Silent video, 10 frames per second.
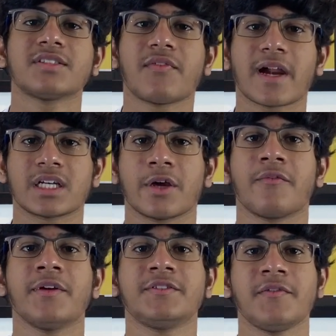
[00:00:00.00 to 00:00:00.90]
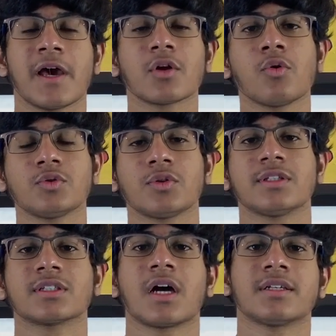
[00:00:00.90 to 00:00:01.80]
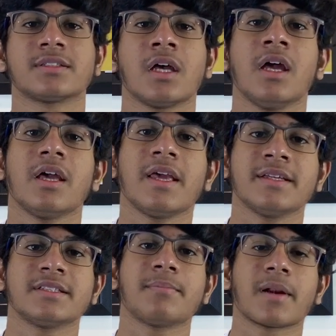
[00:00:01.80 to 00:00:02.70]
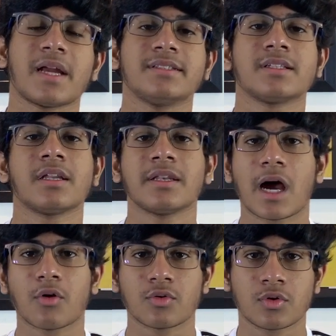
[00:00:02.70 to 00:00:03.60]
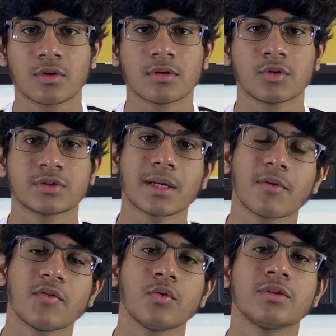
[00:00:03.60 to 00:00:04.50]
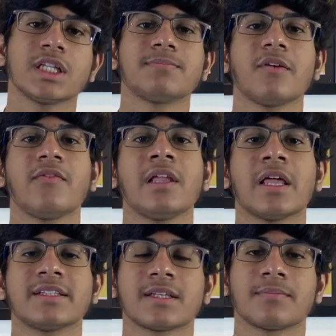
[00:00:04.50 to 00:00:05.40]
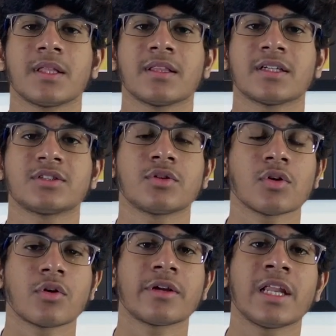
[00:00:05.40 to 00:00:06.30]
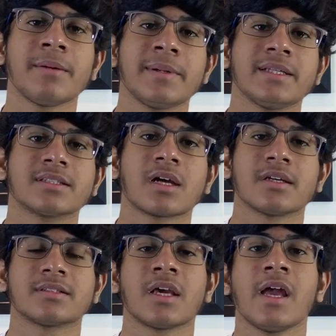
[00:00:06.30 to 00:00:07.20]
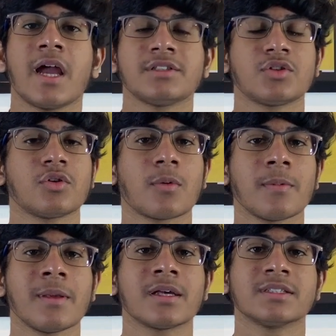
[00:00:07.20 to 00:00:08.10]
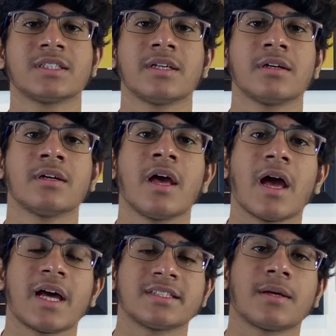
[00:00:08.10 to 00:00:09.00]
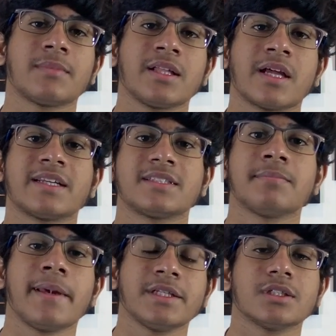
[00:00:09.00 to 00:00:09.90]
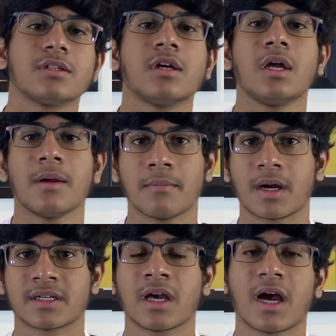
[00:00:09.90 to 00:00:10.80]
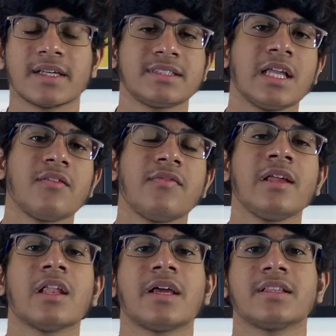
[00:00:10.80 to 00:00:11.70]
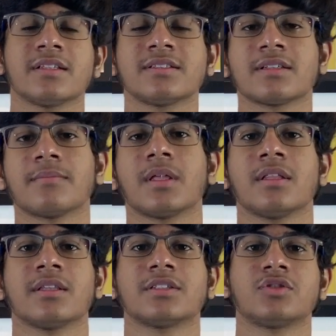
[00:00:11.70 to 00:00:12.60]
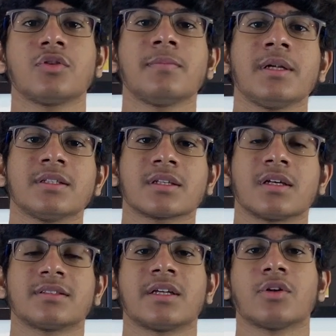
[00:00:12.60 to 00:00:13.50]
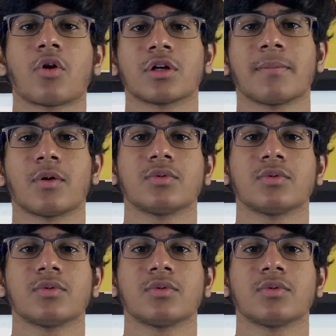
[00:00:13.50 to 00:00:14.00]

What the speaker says: factor which we are going to discuss is price. Now, to some of you, this may feel like something that should not really be discussed and should not be considered as something that is major. But I still feel like this is something that should be discussed and talked about.